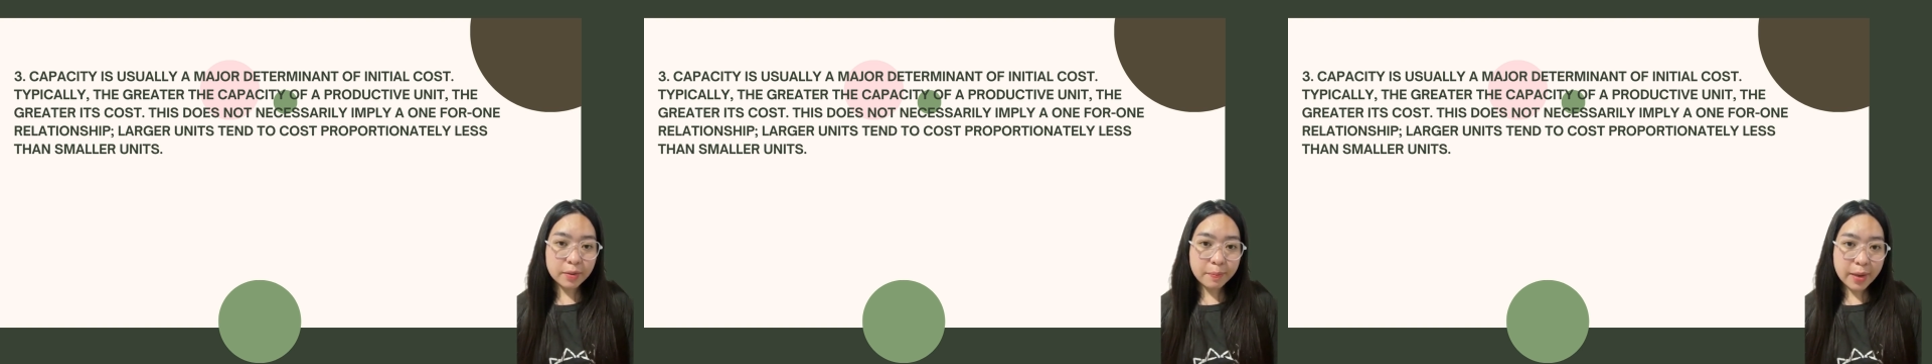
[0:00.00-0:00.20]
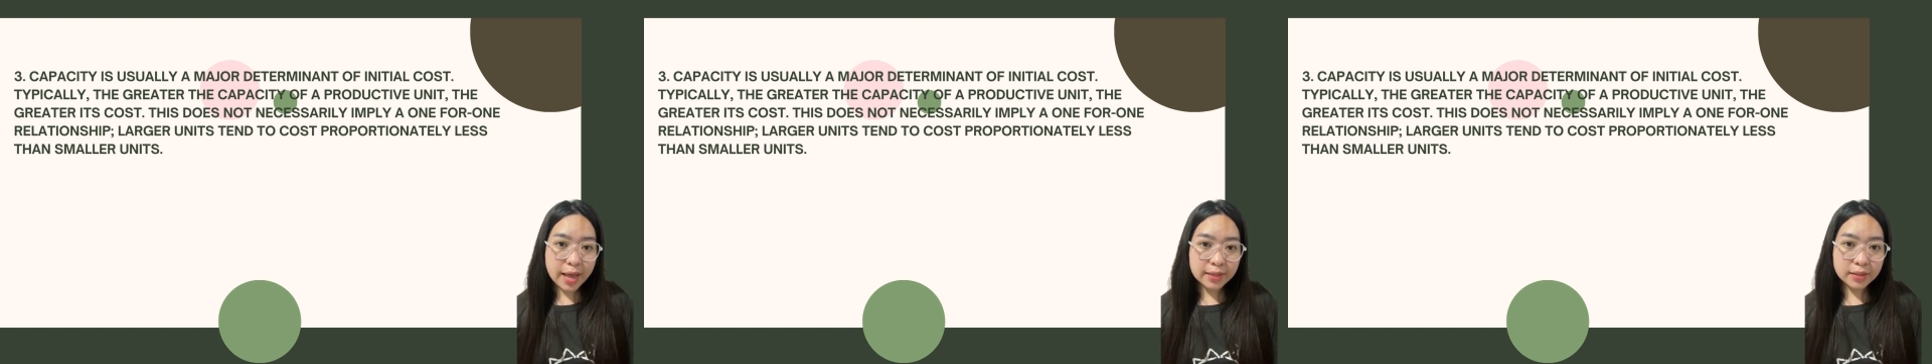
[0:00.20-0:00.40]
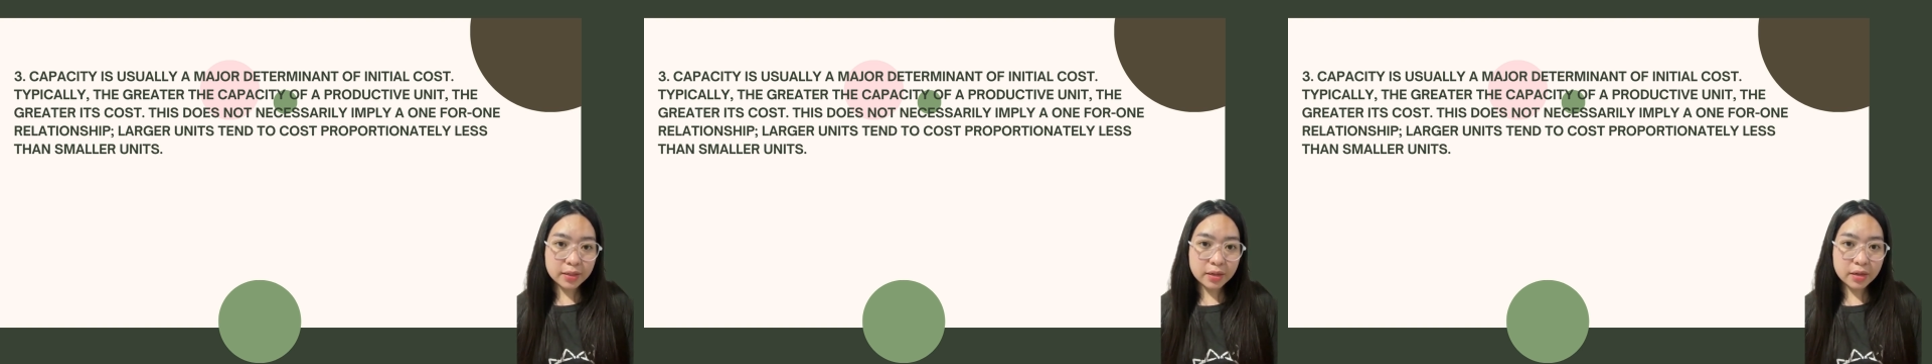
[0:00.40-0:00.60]

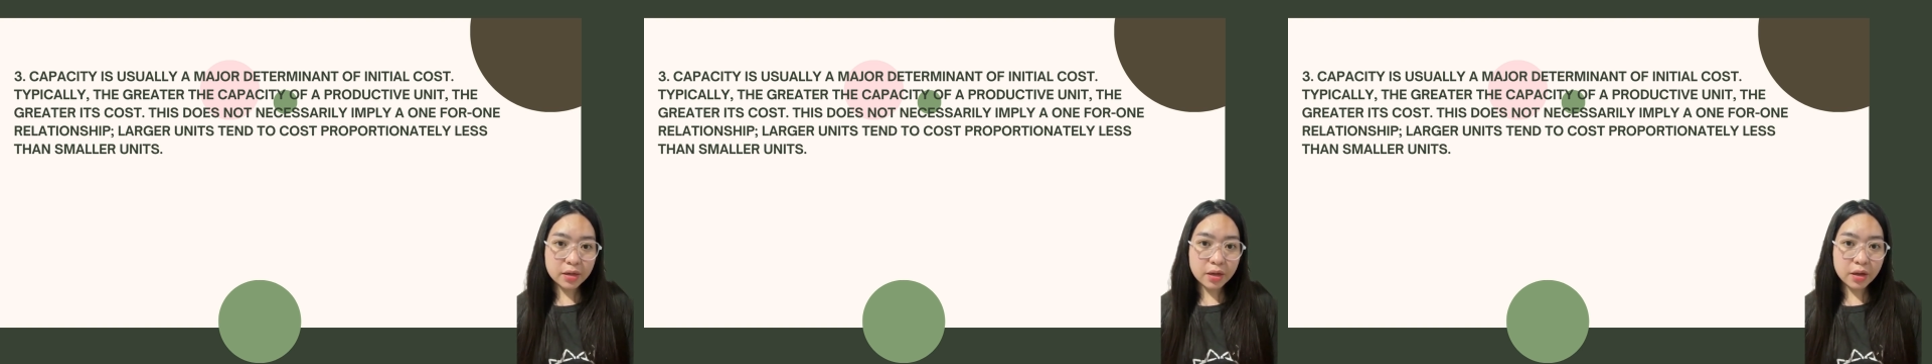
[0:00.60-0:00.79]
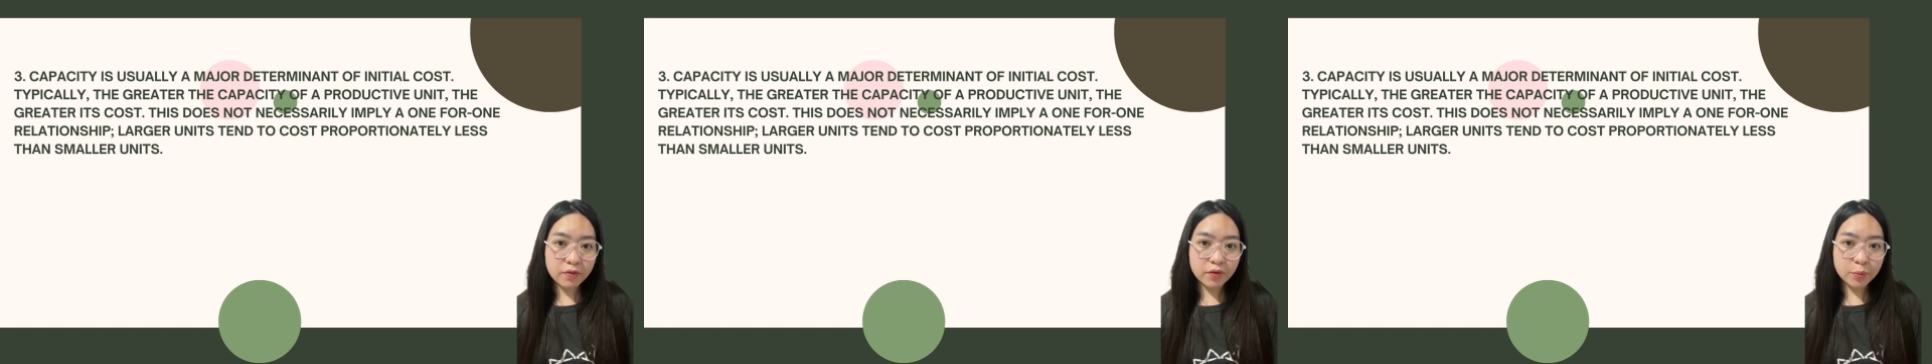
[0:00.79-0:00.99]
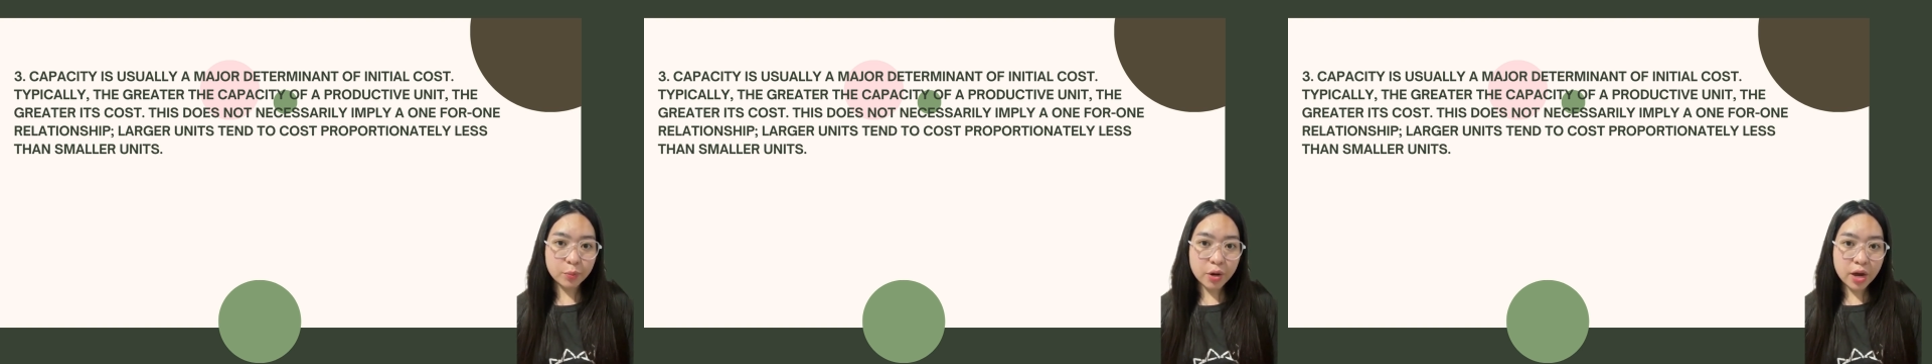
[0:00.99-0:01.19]
capacity
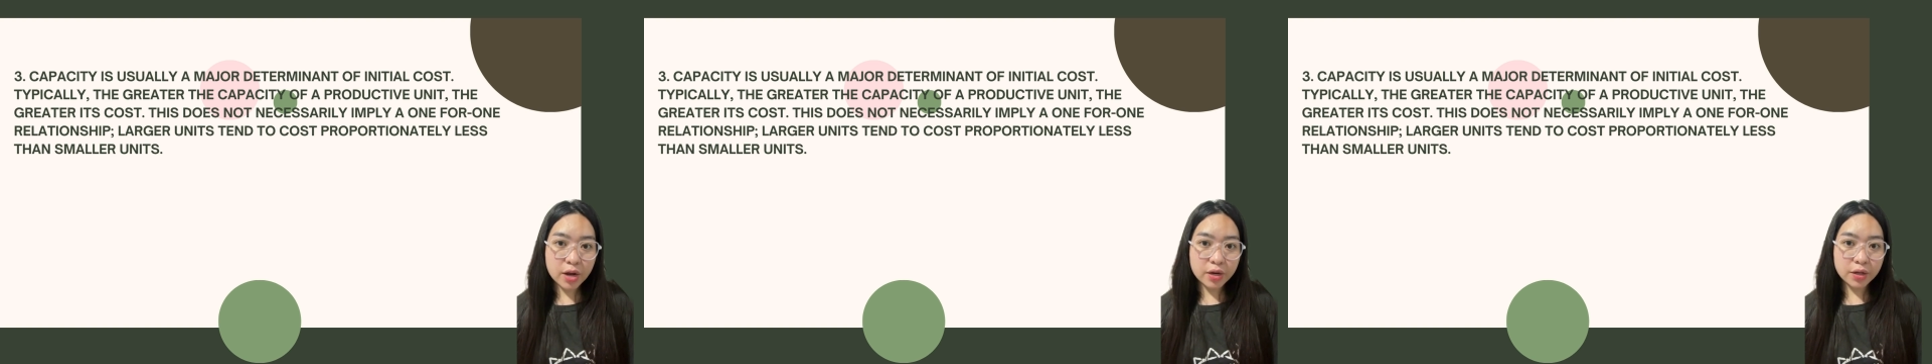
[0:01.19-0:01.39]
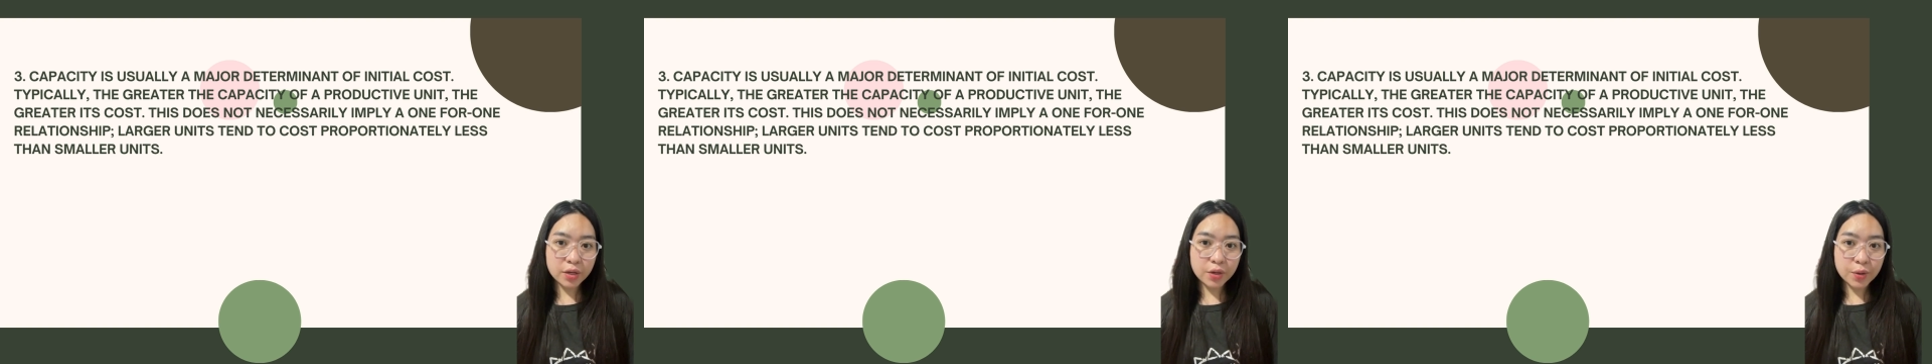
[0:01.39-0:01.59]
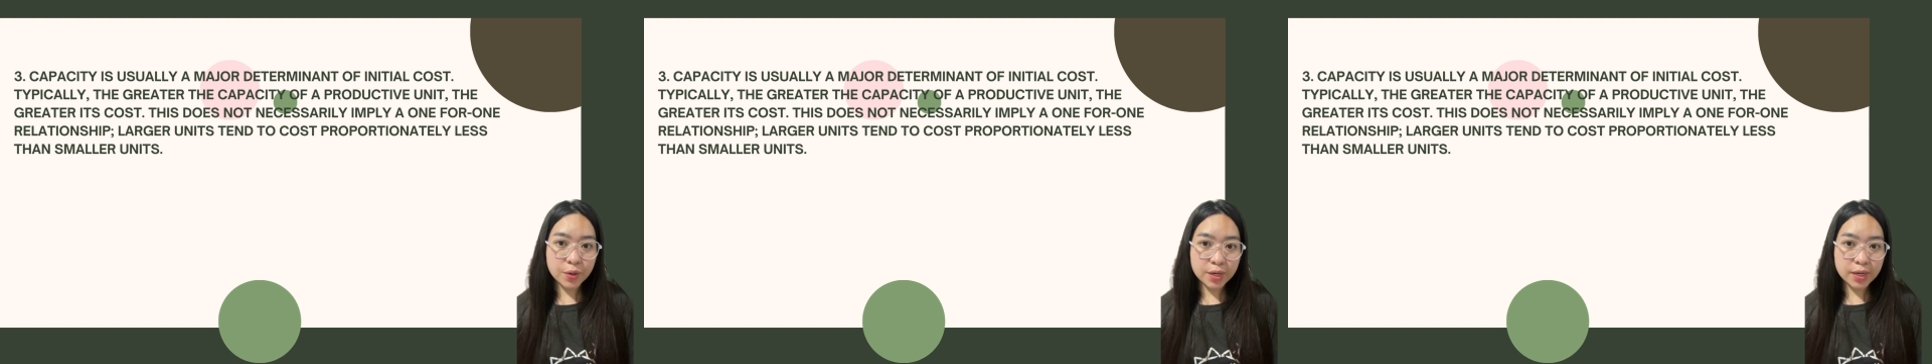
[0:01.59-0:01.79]
of a
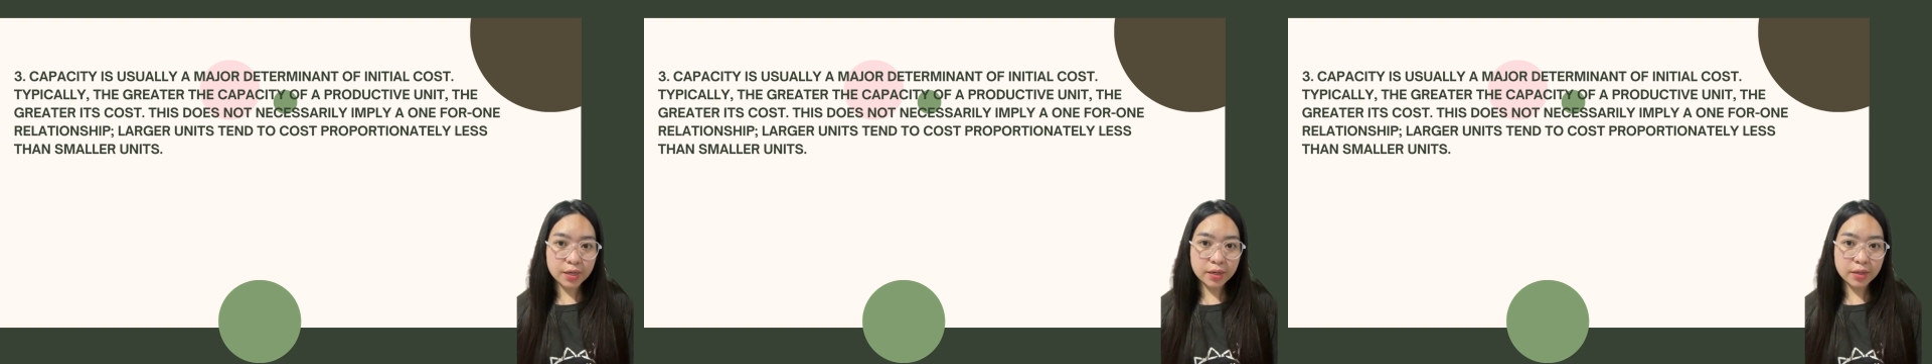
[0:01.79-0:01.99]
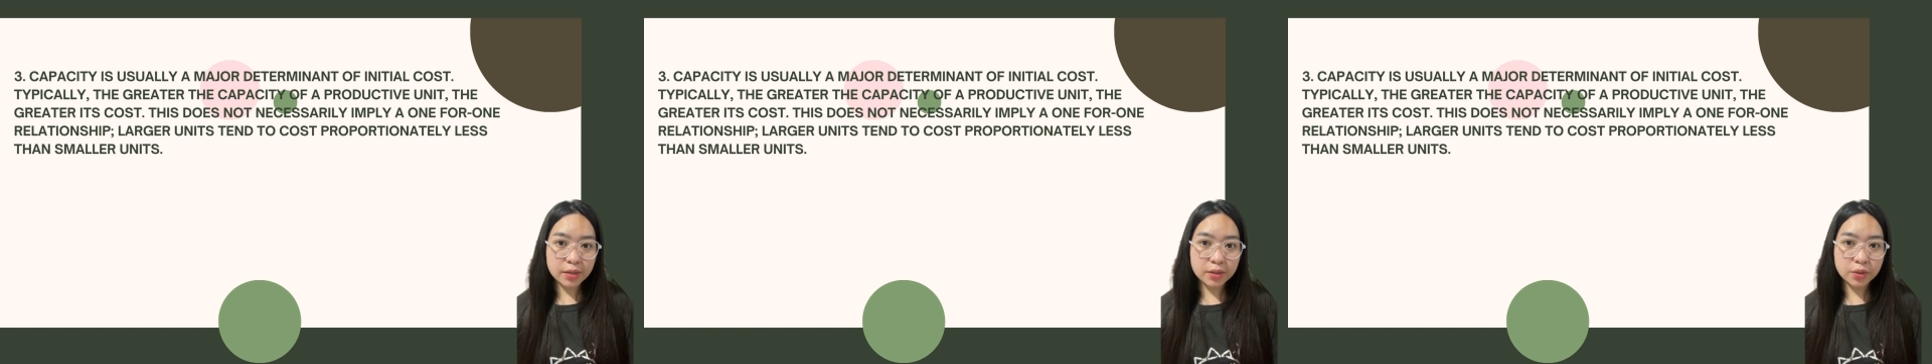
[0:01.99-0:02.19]
product unit,